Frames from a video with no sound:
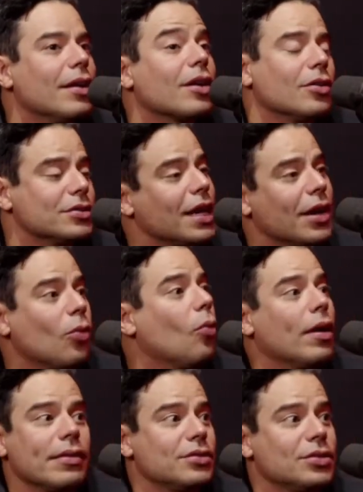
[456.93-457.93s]
Because I don't
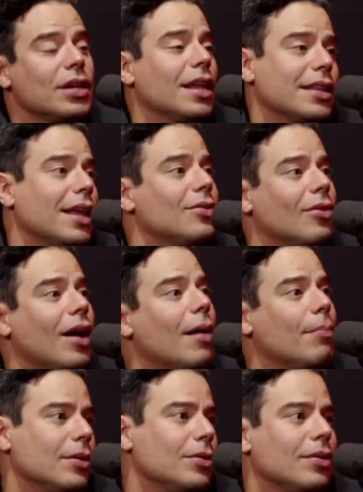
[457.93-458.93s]
want shit like that to happen.